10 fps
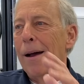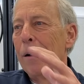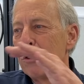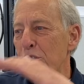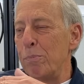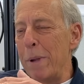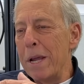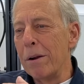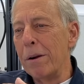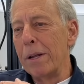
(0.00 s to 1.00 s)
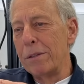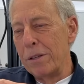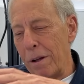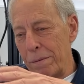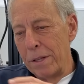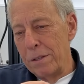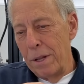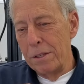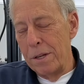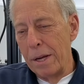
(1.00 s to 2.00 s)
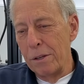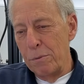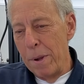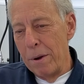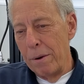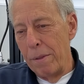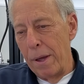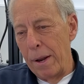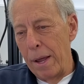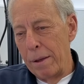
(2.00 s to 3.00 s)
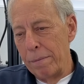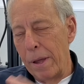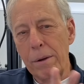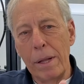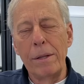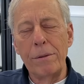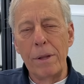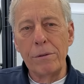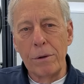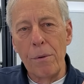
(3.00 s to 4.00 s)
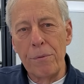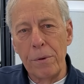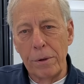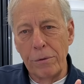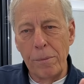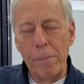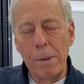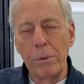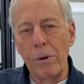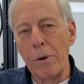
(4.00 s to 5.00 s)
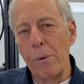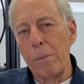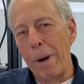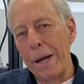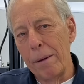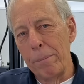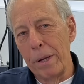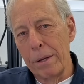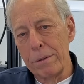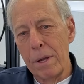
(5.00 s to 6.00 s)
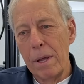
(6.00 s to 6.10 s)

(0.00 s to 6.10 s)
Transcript: speaker itself, let's, let's take a speaker that have, and, and let's go through, because some people don't know what biamping is.